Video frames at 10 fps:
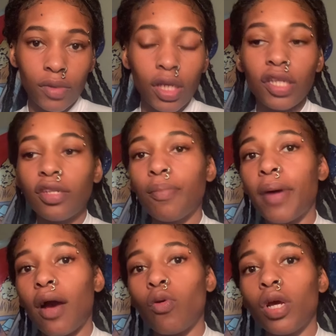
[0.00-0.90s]
It's
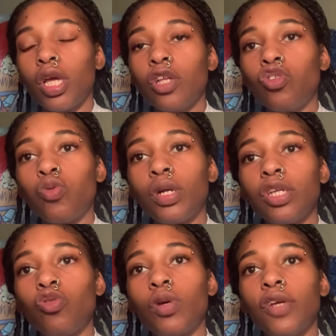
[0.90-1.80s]
about
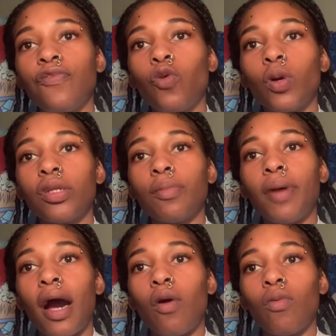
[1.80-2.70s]
2024 is
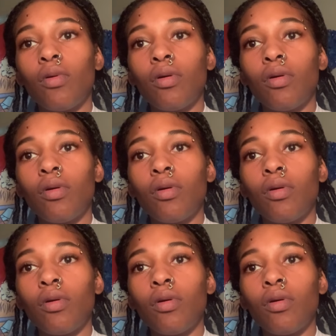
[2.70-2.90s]
about,